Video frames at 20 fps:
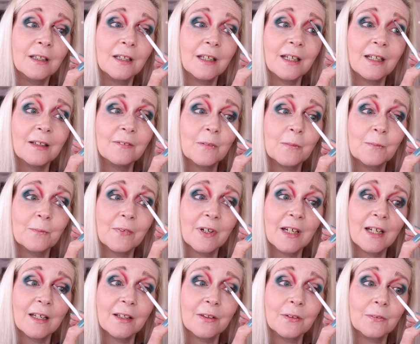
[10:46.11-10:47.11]
Even
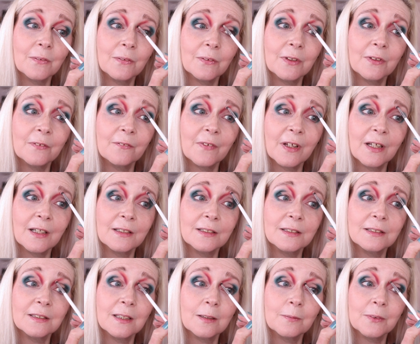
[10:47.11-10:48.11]
with all of that
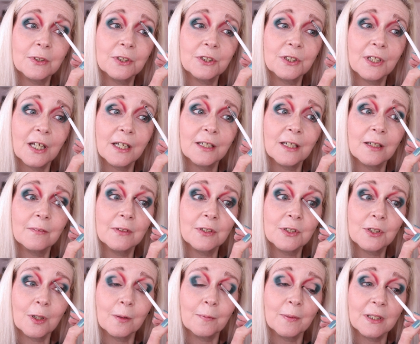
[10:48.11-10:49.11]
summer shade over the
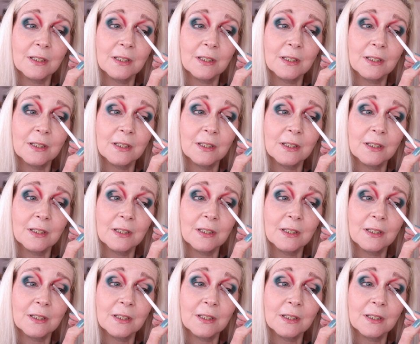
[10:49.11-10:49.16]
top,